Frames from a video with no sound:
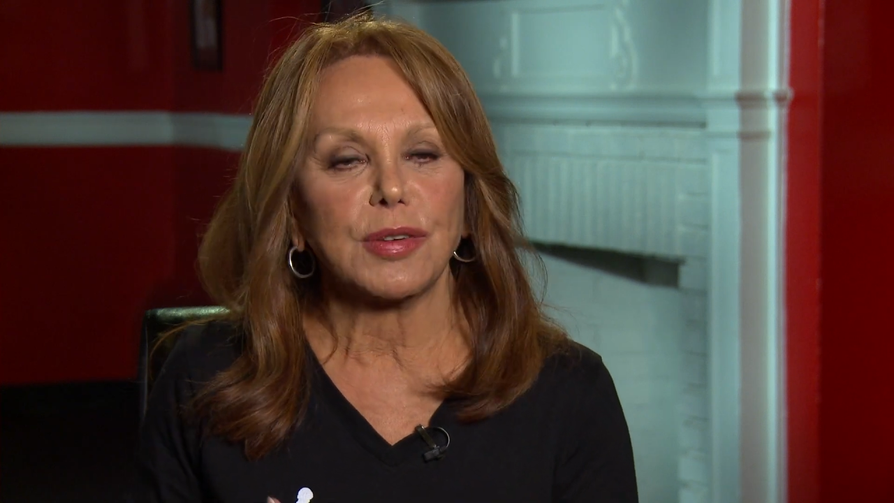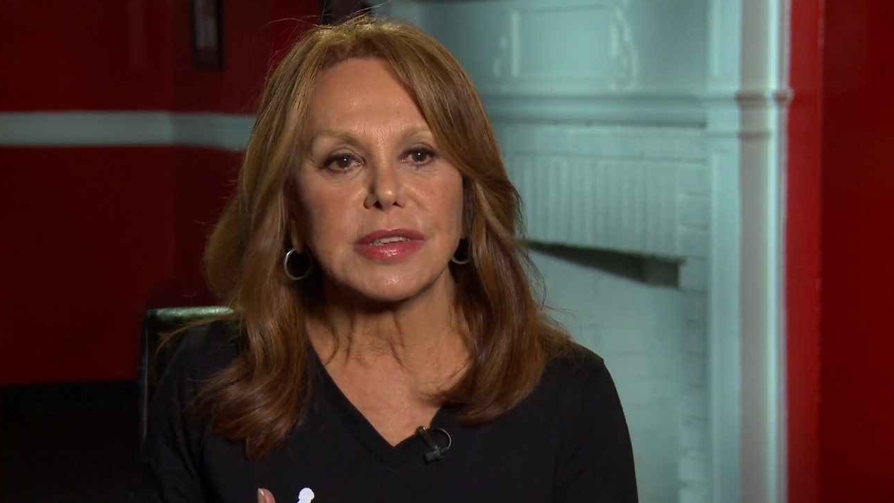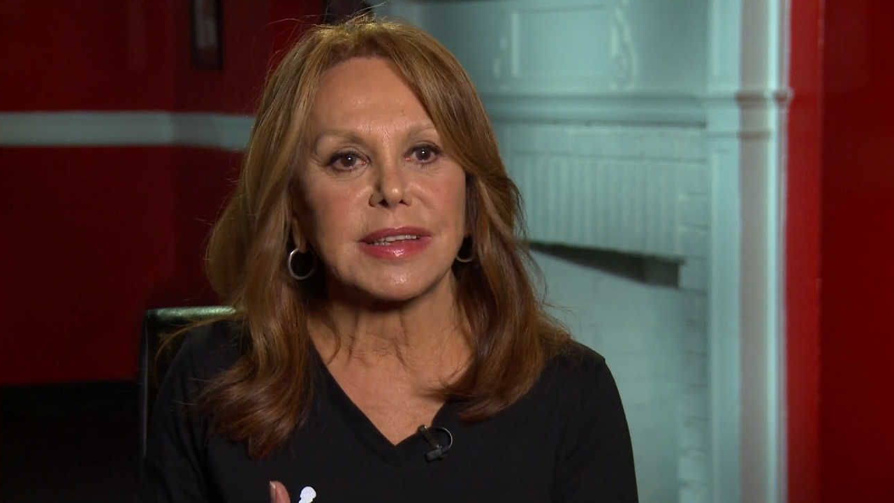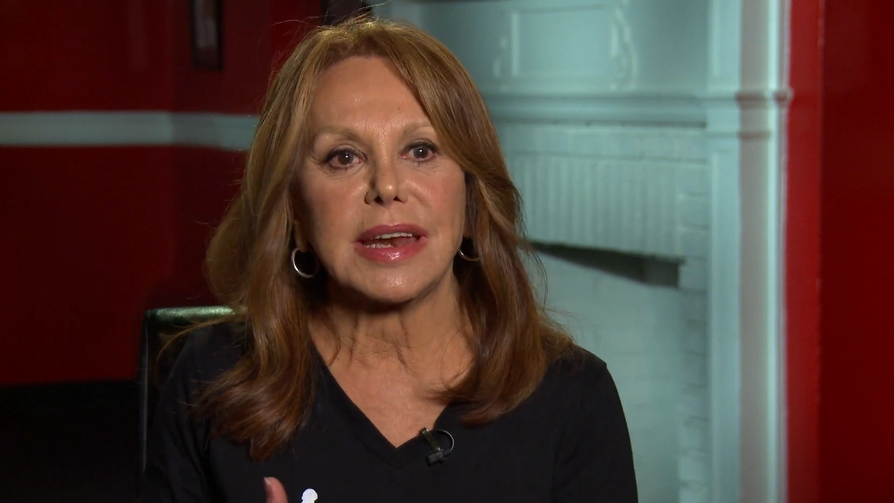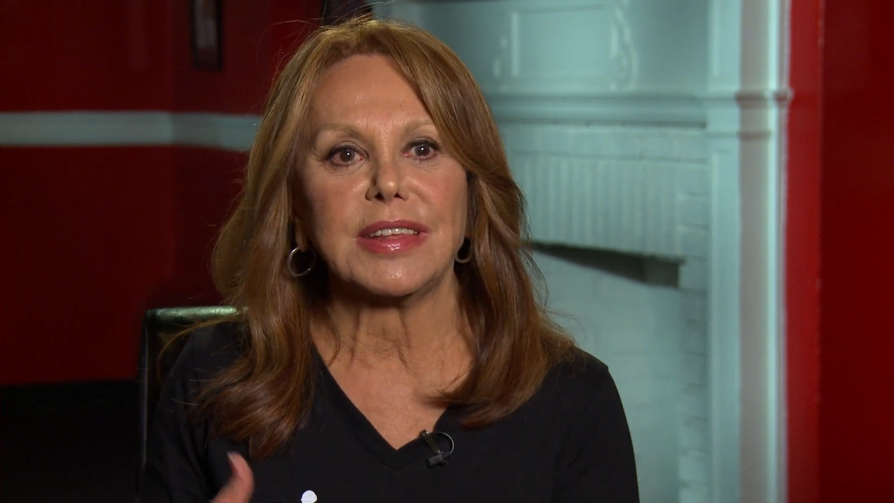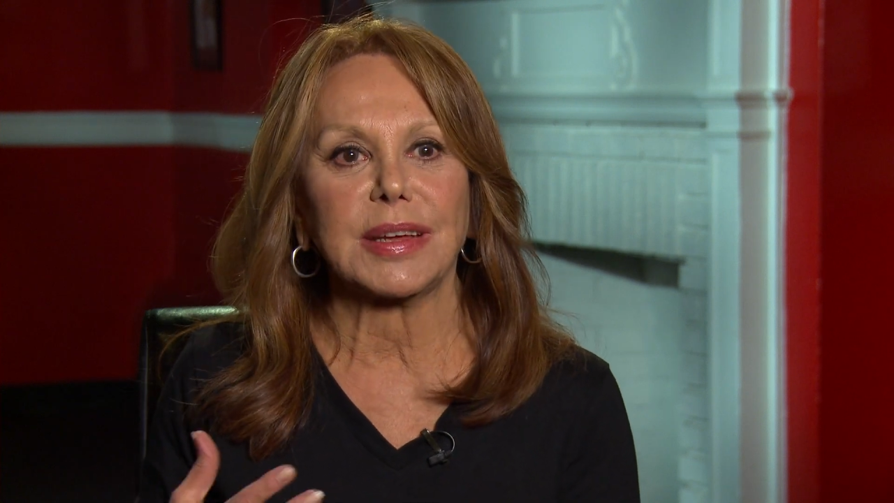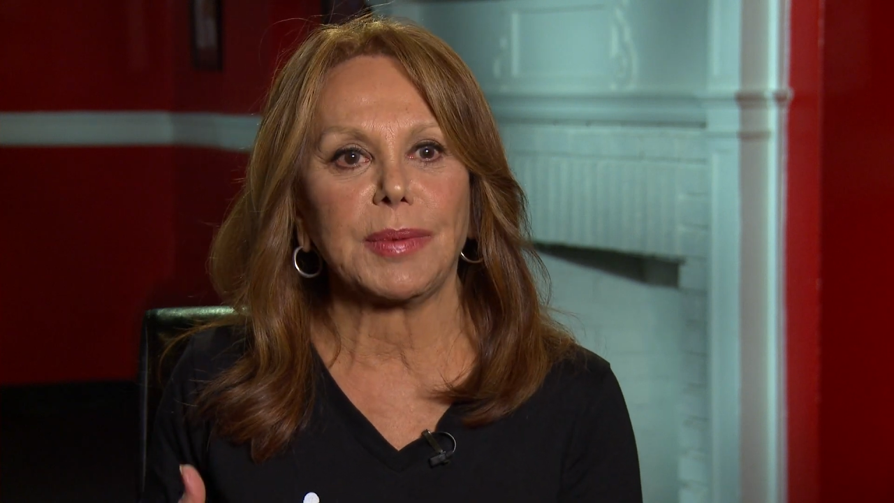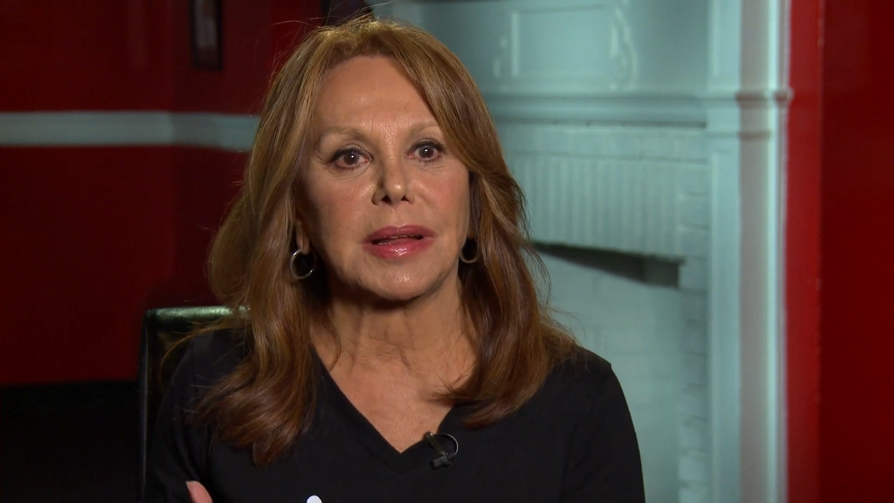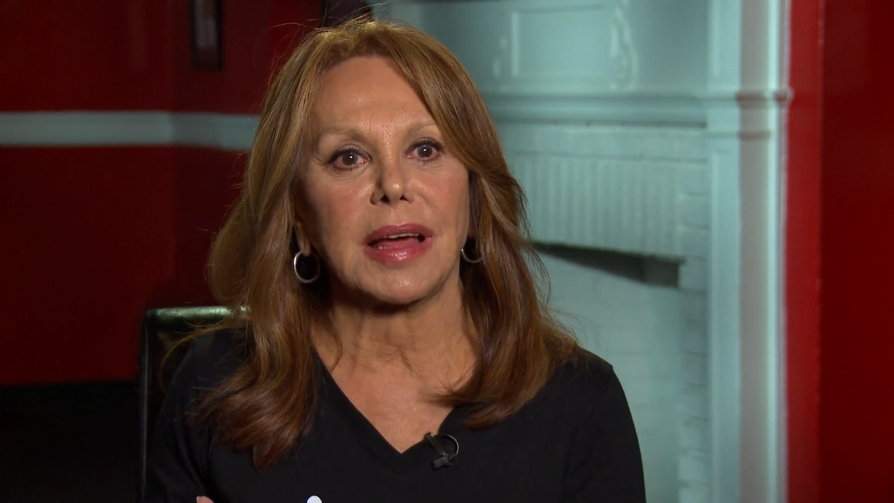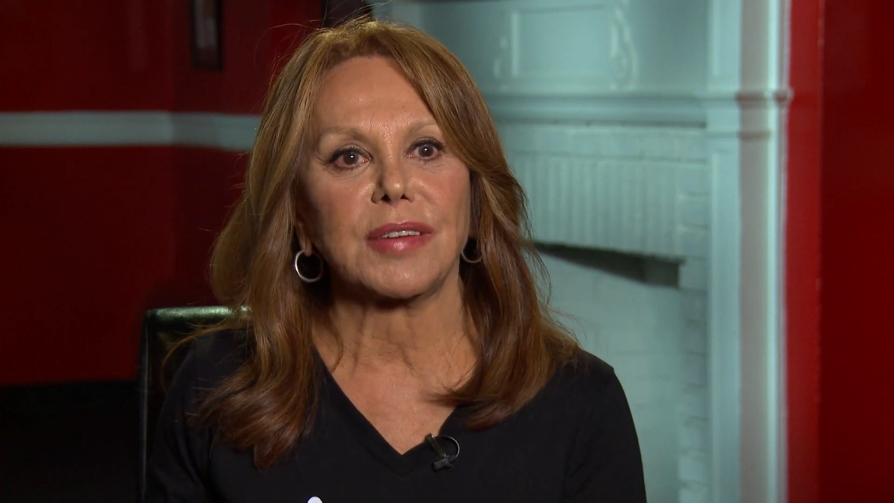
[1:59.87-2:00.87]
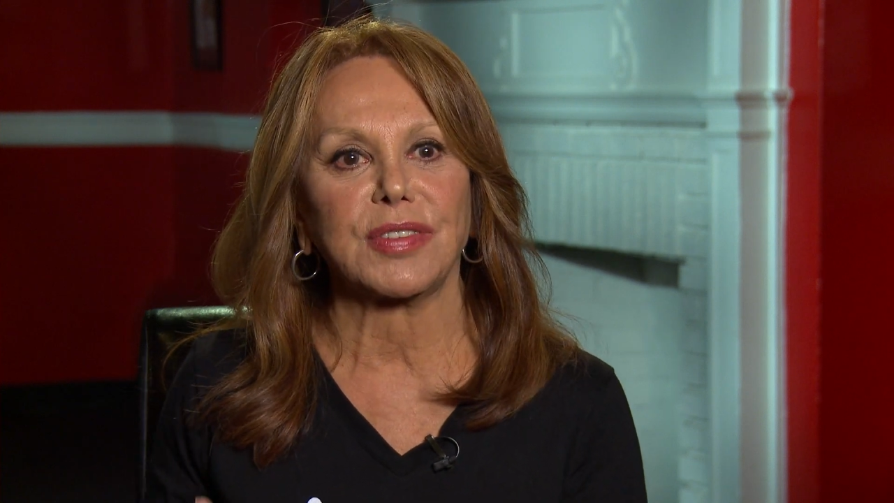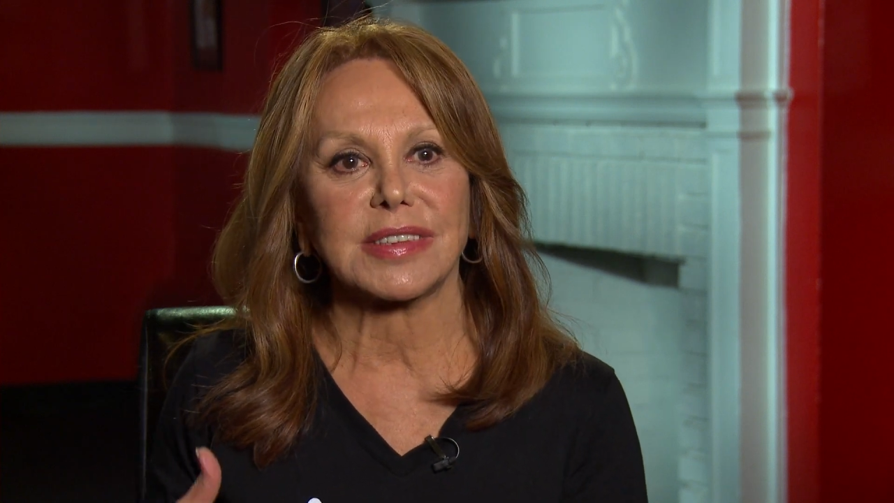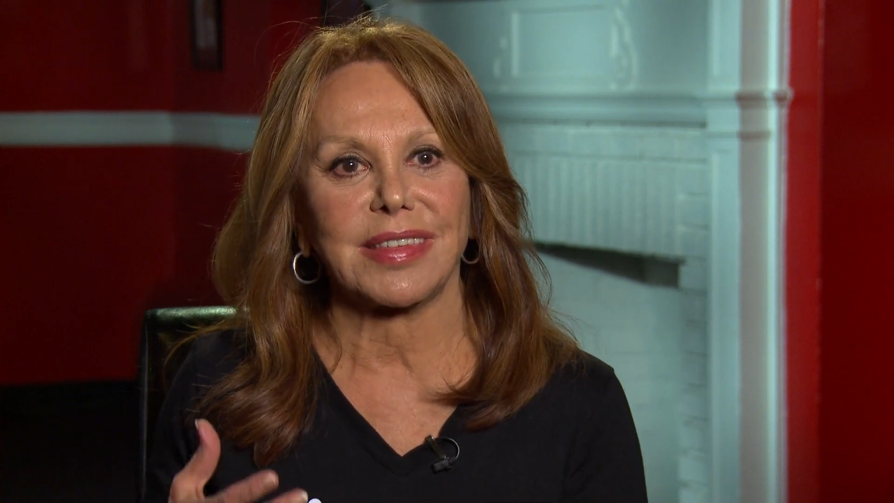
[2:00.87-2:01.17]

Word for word: isn't anything in my life that's